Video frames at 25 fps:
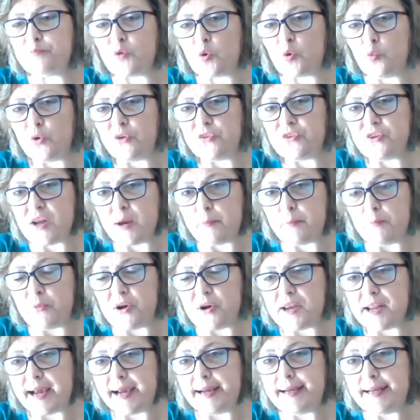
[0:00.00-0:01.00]
with number
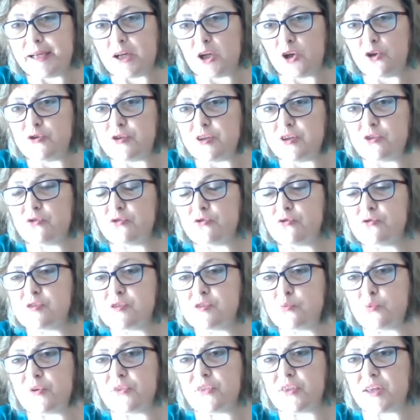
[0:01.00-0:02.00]
9, including
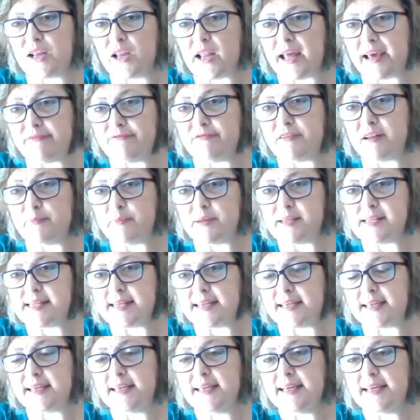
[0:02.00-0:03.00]
those with a
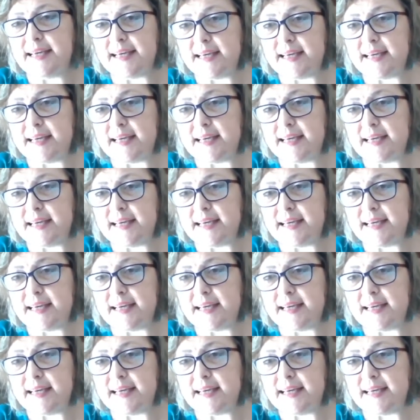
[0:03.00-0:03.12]
life-limiting